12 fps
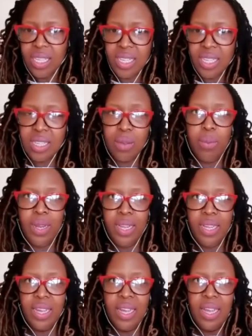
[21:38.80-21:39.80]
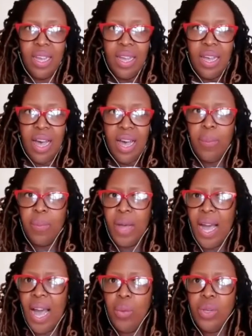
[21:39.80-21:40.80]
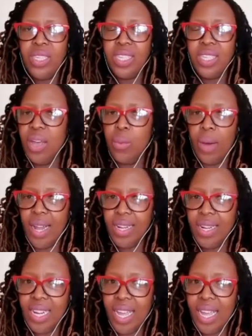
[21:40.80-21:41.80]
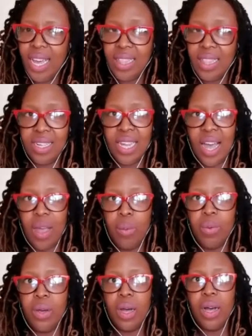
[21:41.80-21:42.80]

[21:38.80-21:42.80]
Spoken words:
sensibly? I would say one day at the time.